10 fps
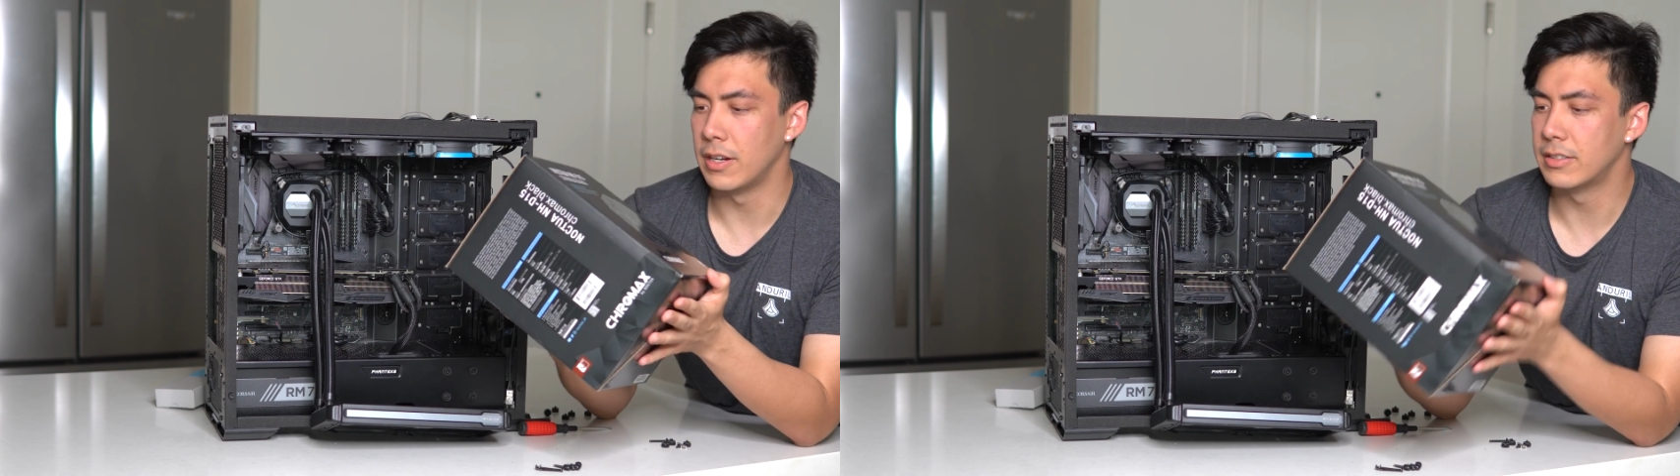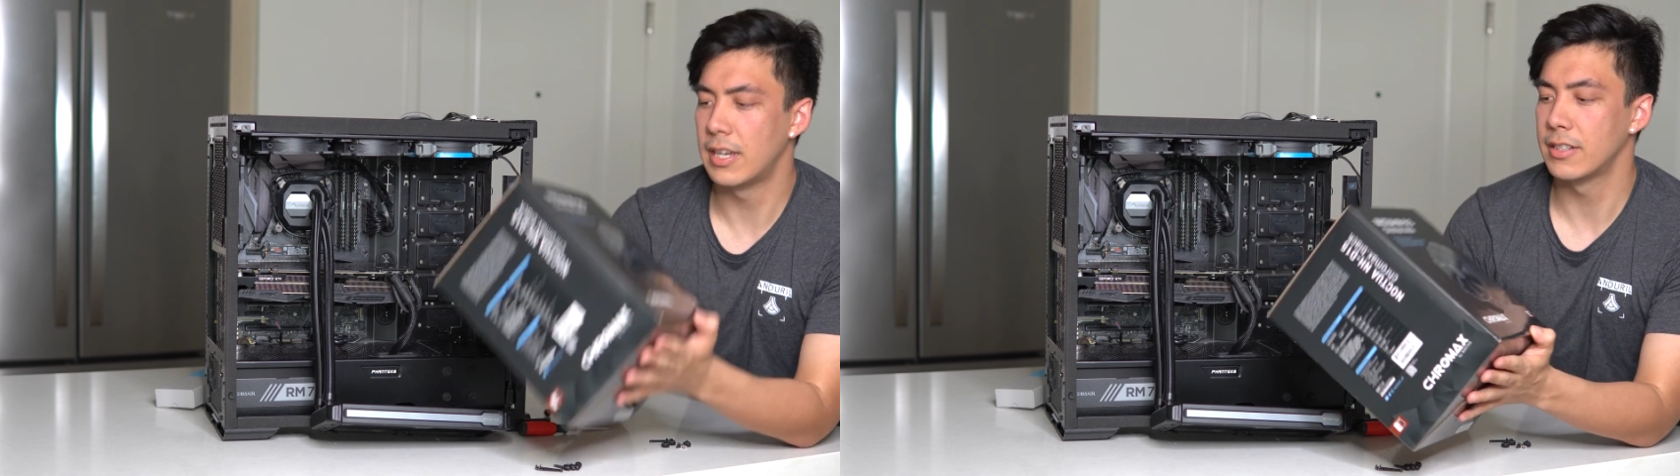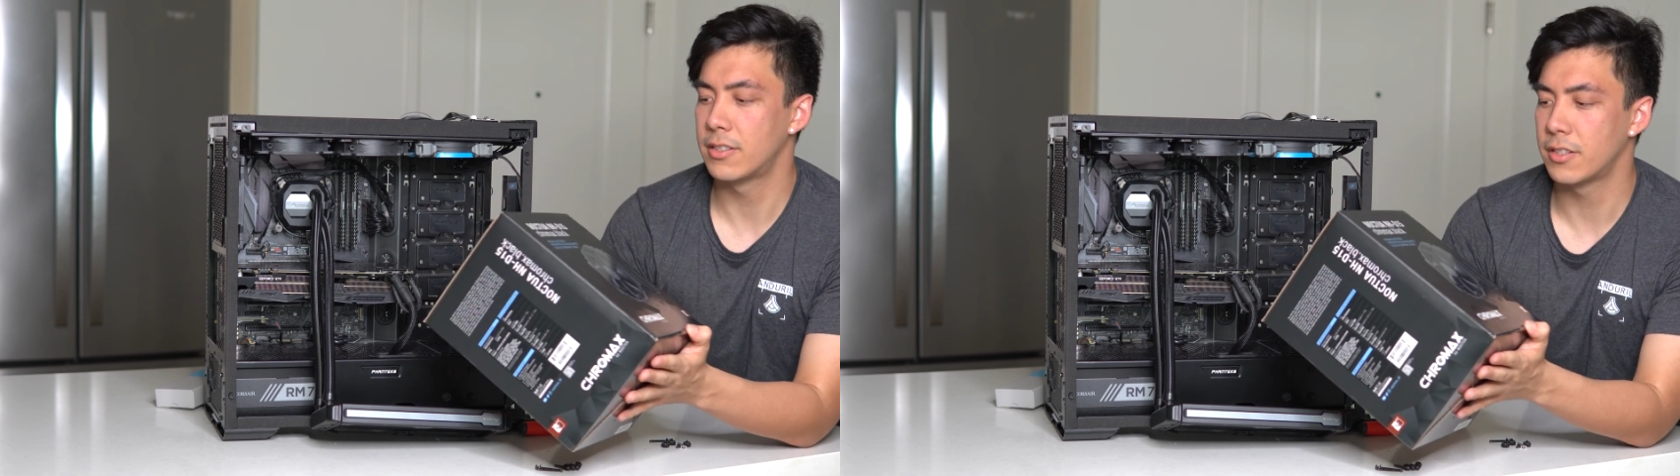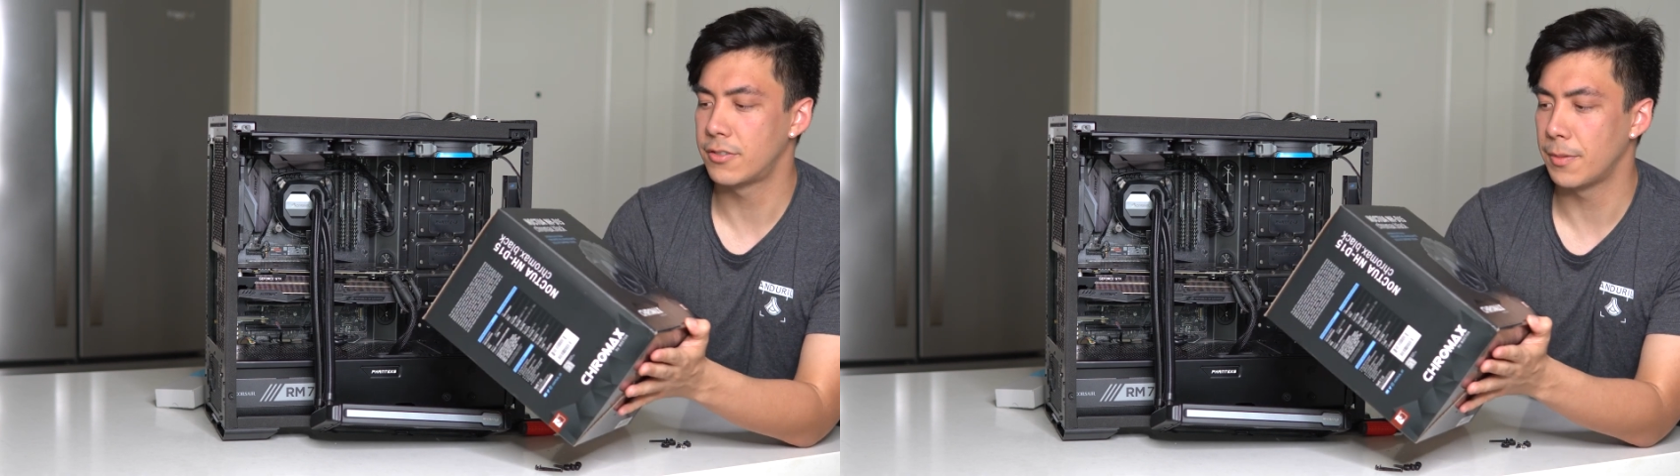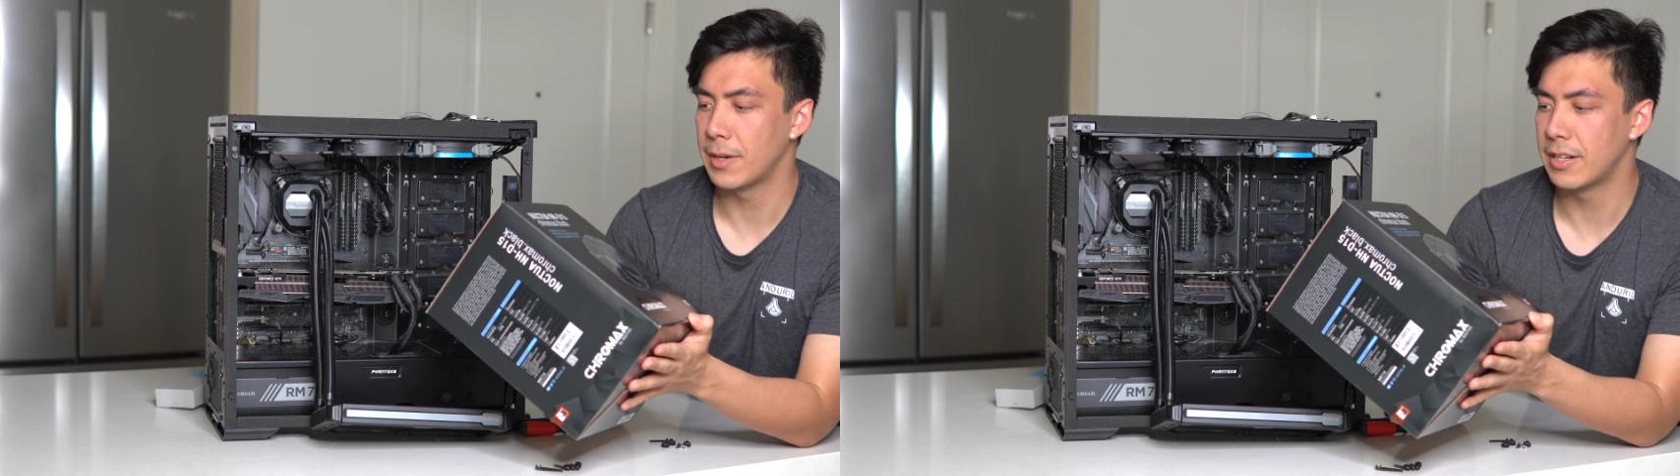intense
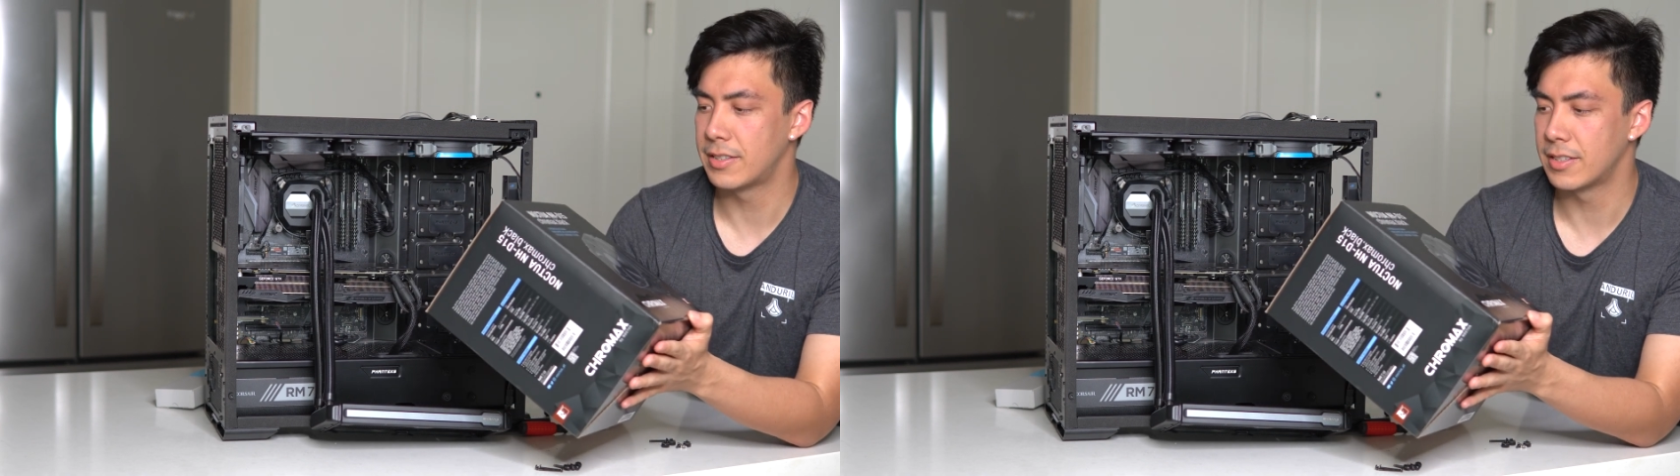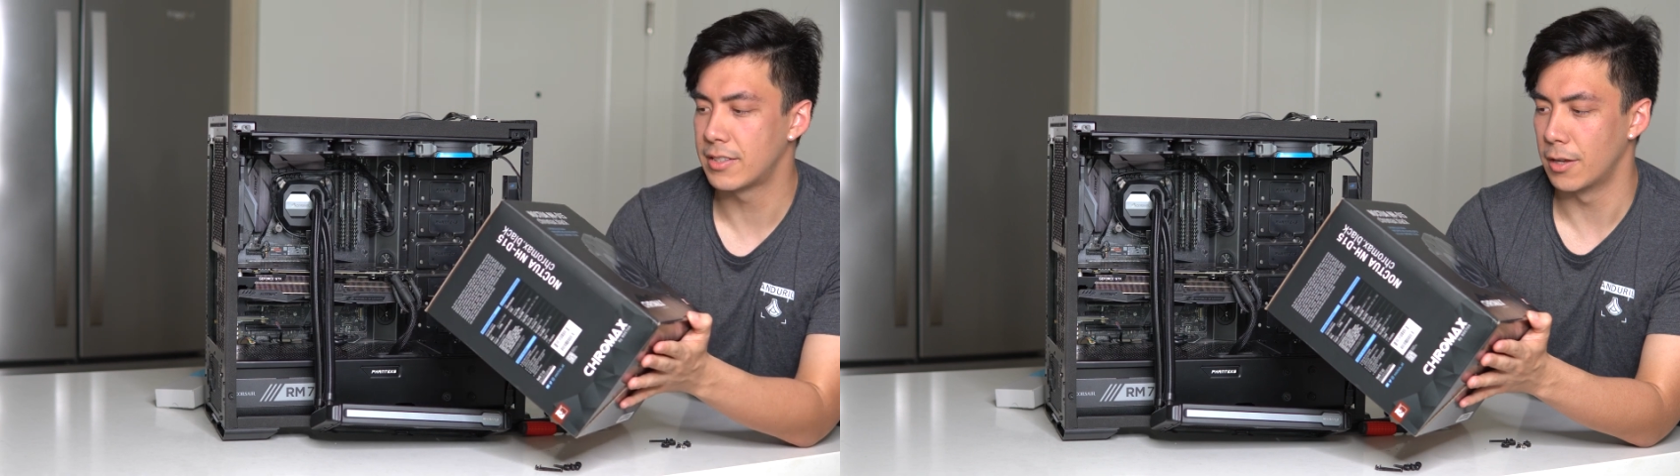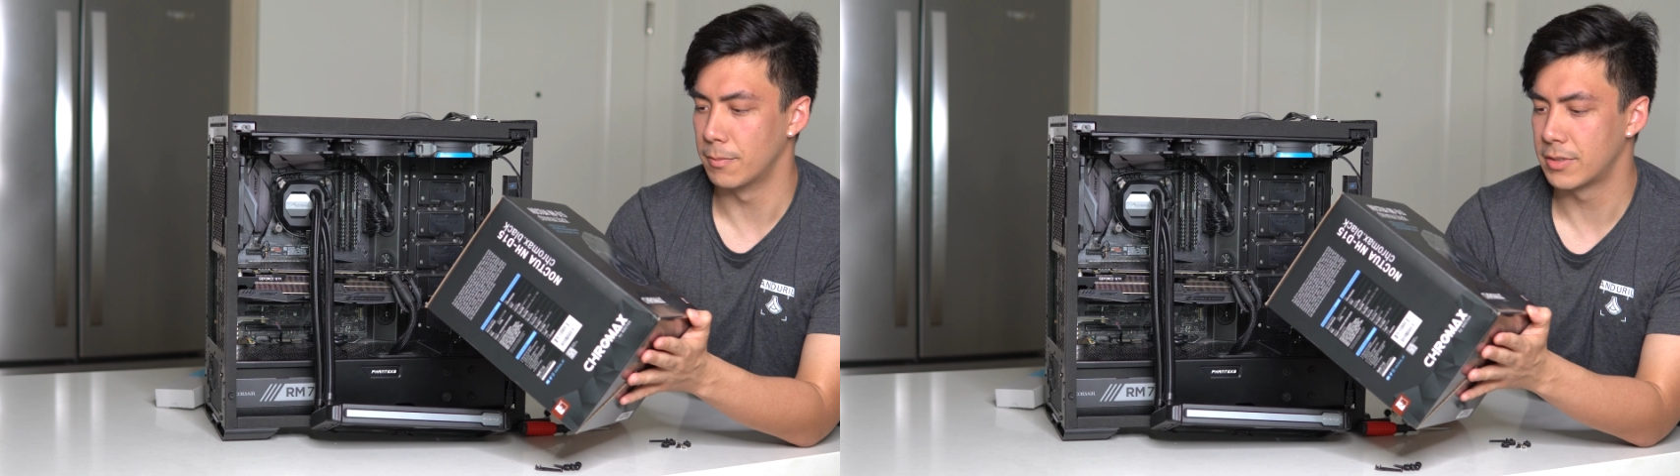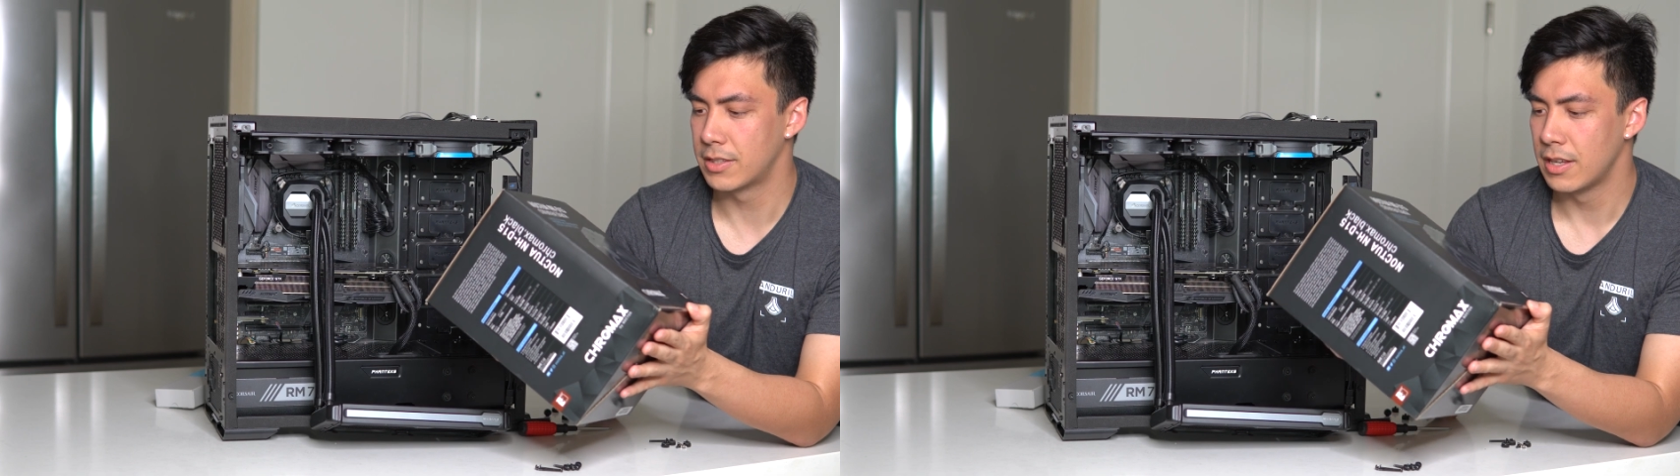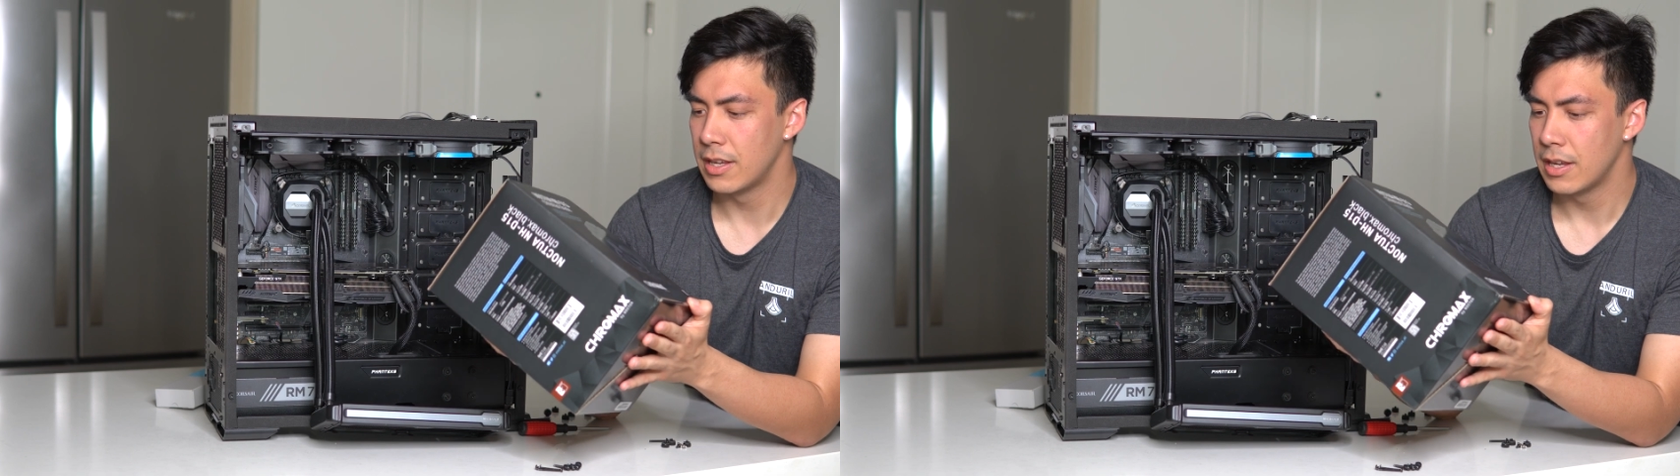distributed systems,